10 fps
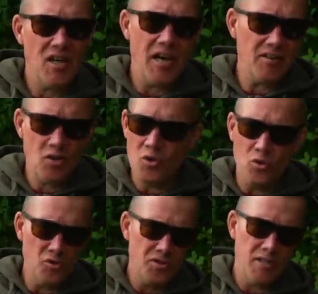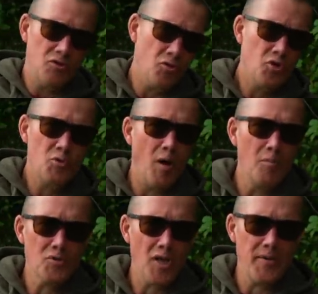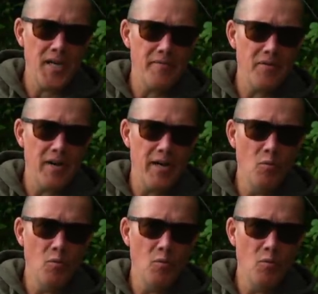and of course, there's just spoms going everywhere.